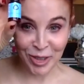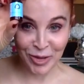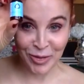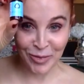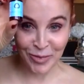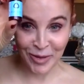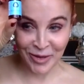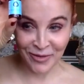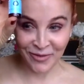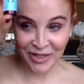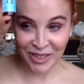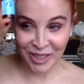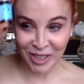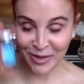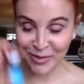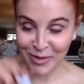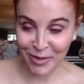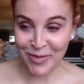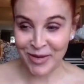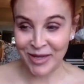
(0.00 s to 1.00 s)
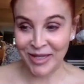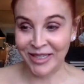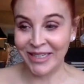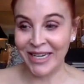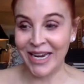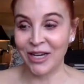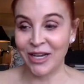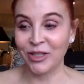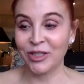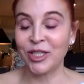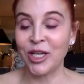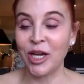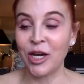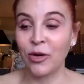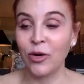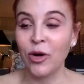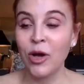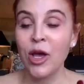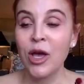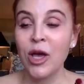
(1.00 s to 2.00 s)
the Perfect Derma Peel now. So
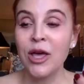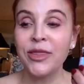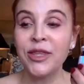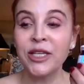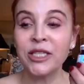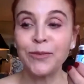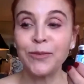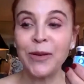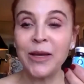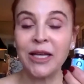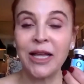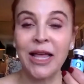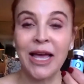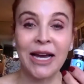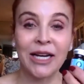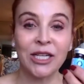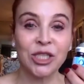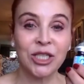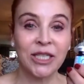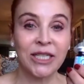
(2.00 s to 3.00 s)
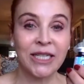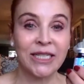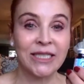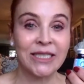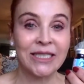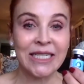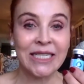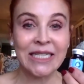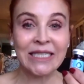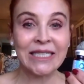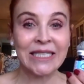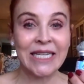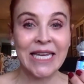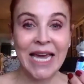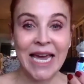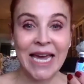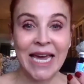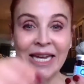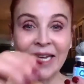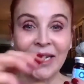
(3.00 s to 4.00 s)
this peel actually is
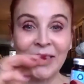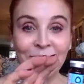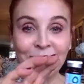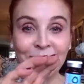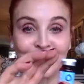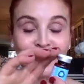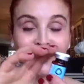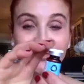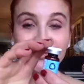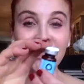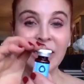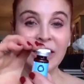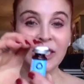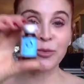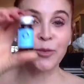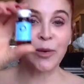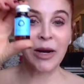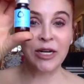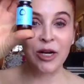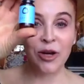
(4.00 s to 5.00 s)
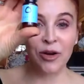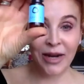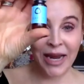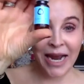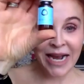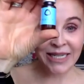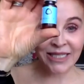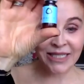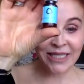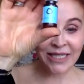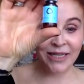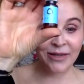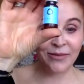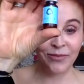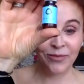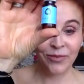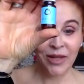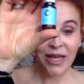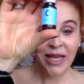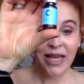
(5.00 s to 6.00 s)
TCA. It's retinoic acid.
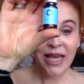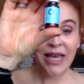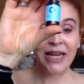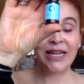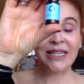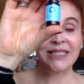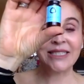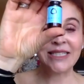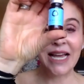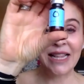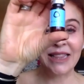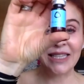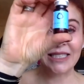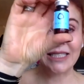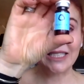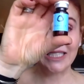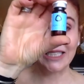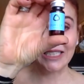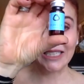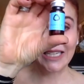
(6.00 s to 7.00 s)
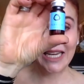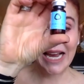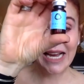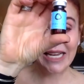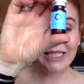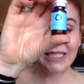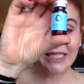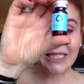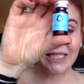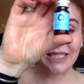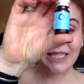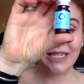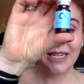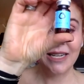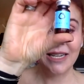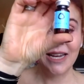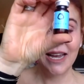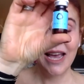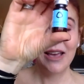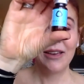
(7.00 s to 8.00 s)
It has salicylic acid,
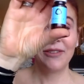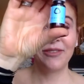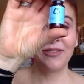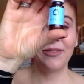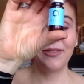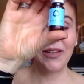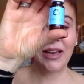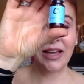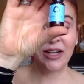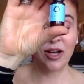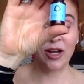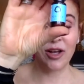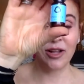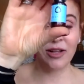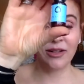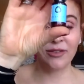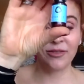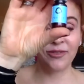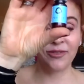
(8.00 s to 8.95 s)
phenol,